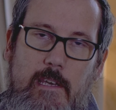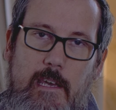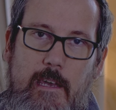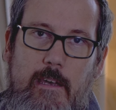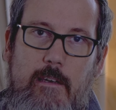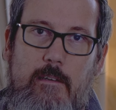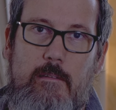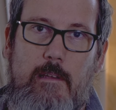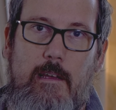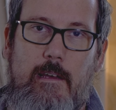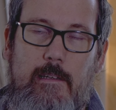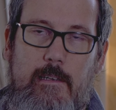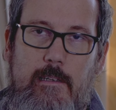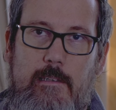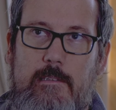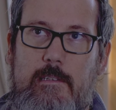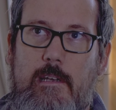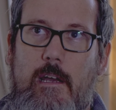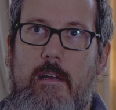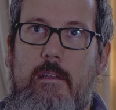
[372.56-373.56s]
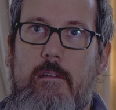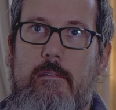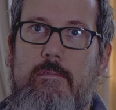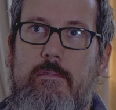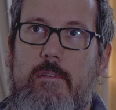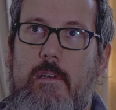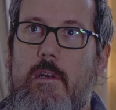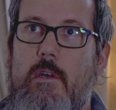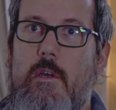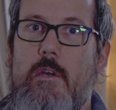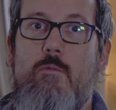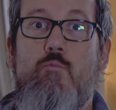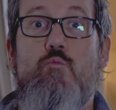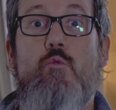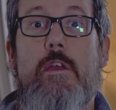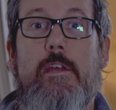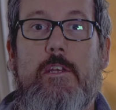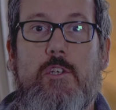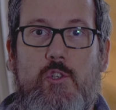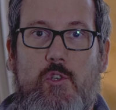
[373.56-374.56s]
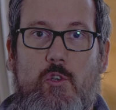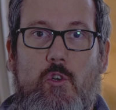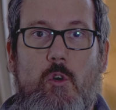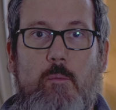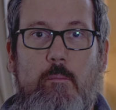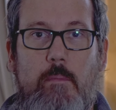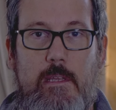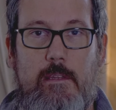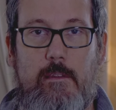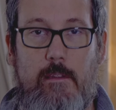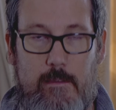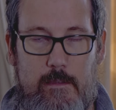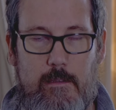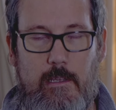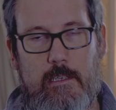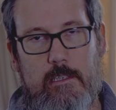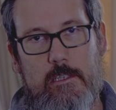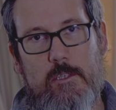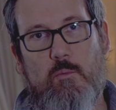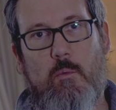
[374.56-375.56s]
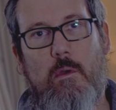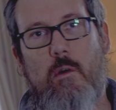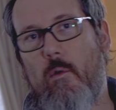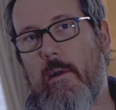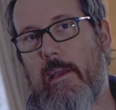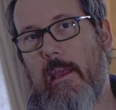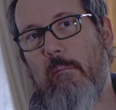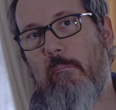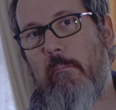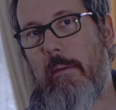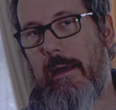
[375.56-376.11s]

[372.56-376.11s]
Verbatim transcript: year, and it's kind of reassured me that things will get